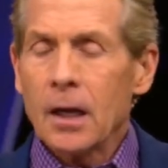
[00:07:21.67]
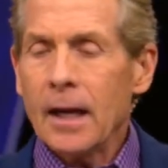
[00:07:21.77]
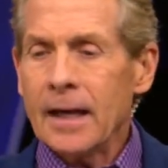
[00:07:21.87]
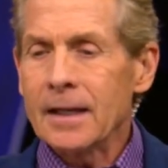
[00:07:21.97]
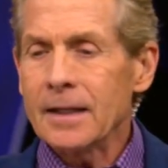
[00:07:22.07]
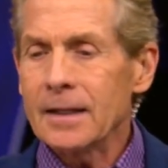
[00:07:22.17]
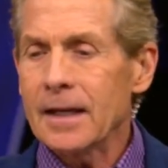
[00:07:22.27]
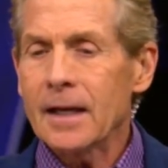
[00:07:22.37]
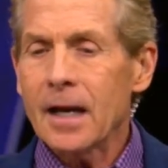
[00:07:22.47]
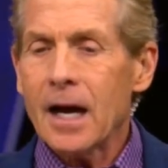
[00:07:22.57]
And
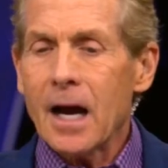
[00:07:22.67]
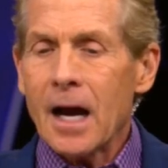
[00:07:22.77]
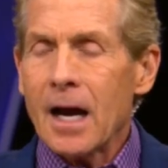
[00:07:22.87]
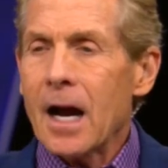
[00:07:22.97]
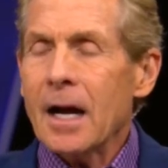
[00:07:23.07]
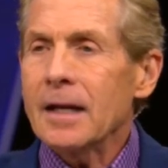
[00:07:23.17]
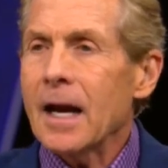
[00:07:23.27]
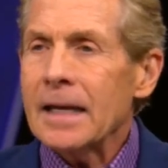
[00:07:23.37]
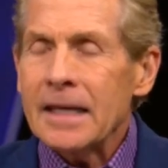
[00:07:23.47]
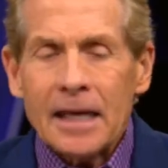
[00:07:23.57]
yet
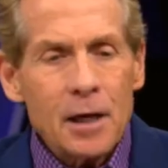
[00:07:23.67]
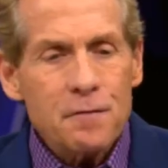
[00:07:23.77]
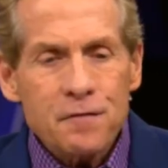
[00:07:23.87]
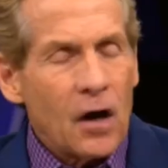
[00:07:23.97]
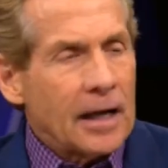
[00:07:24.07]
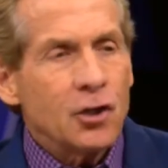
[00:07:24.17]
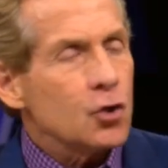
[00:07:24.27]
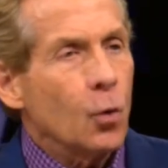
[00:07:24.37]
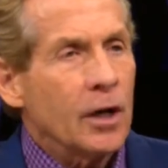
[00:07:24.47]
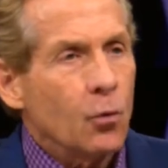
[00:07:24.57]
I can't find
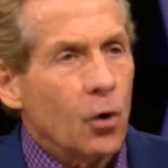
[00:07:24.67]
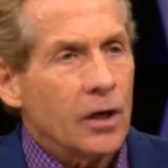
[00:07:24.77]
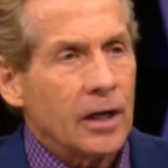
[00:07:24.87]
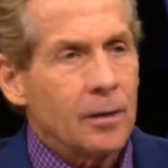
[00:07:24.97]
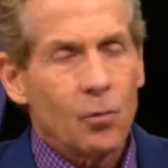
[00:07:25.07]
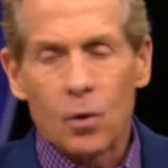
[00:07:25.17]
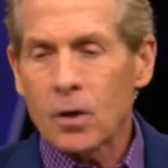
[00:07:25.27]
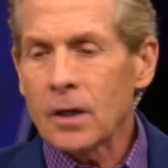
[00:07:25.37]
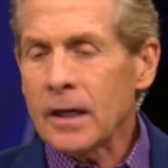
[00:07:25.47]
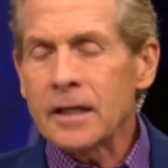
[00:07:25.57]
21 anymore.
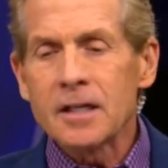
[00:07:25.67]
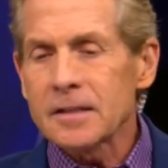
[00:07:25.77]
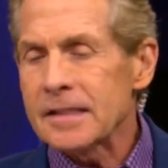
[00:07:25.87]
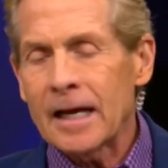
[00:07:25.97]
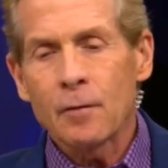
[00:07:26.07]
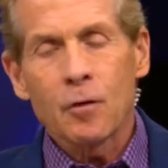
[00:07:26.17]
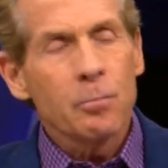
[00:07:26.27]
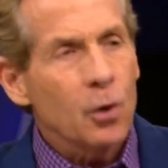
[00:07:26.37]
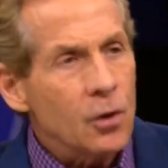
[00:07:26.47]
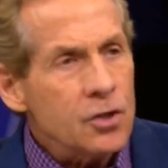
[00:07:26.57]
He doesn't have a
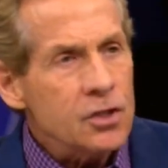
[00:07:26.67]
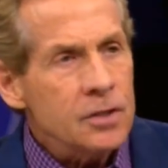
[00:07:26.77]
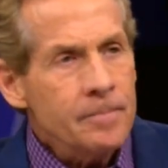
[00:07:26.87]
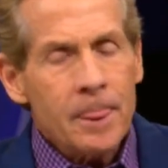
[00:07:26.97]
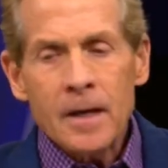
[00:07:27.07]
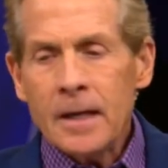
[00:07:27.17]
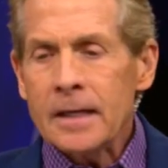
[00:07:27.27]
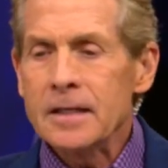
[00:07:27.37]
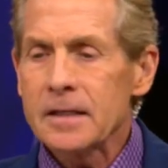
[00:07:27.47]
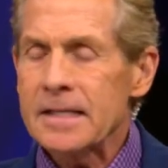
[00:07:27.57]
burst. He
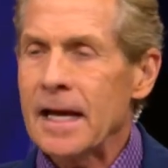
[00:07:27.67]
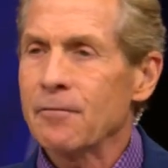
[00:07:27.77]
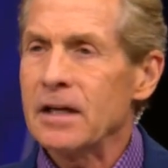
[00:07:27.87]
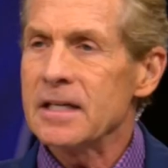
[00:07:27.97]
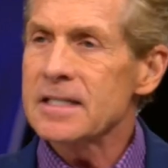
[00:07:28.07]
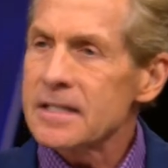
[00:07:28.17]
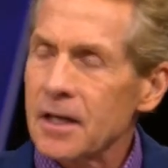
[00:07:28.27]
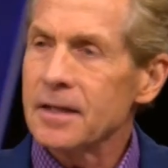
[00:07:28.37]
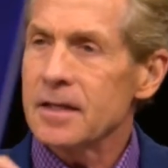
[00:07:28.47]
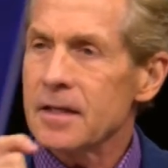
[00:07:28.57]
doesn't have any
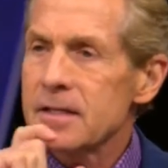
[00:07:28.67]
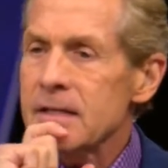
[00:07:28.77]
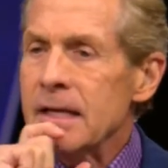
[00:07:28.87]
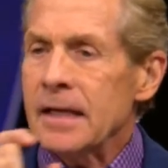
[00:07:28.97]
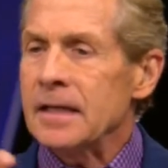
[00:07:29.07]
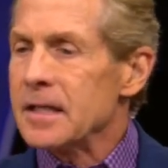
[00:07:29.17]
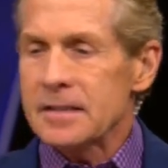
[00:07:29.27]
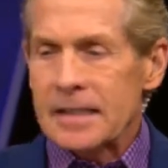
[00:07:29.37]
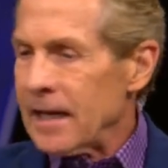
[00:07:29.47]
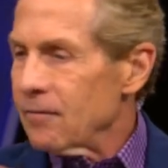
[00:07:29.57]
suddenness. He
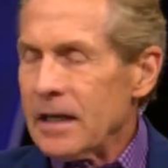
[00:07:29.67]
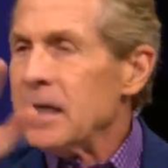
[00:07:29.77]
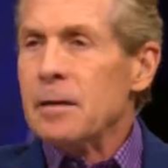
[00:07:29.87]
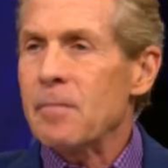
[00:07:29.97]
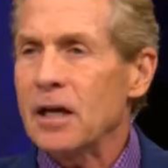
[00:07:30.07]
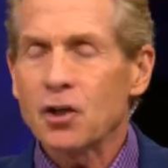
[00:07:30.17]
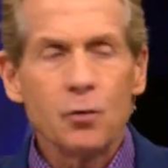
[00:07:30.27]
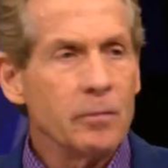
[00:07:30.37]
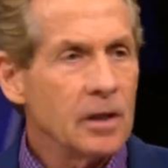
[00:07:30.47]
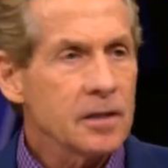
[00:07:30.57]
doesn't have any make you
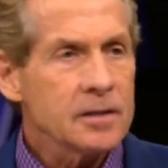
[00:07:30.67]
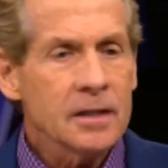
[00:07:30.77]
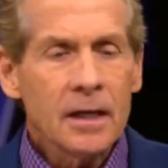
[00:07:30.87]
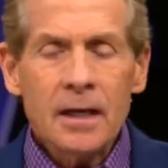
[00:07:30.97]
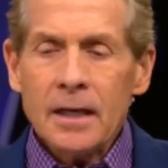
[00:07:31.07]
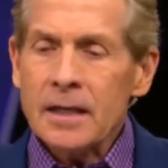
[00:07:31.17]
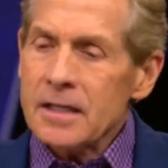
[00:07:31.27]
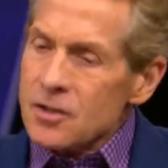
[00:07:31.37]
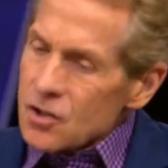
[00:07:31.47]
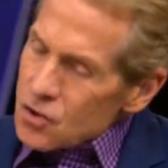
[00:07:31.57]
miss. He
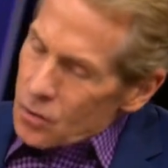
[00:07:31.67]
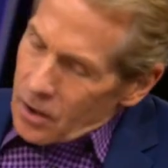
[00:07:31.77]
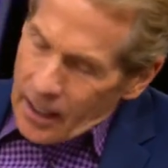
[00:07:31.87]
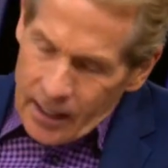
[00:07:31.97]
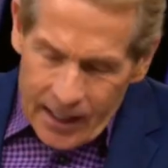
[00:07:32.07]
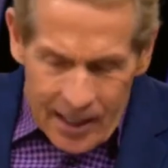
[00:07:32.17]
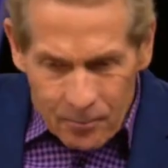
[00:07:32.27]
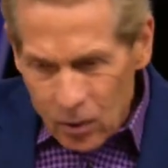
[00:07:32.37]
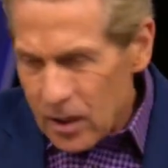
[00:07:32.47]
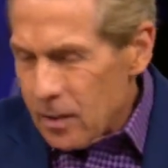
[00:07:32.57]
can just sort of
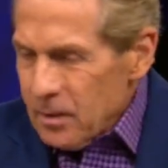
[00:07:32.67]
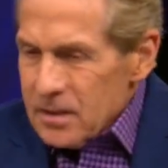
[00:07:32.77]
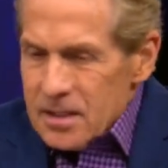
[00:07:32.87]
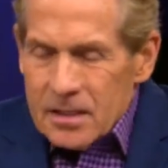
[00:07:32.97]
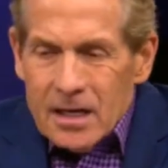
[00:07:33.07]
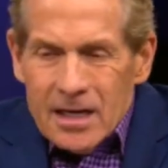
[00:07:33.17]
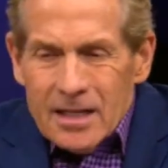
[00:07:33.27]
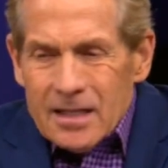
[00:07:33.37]
hammer it up inside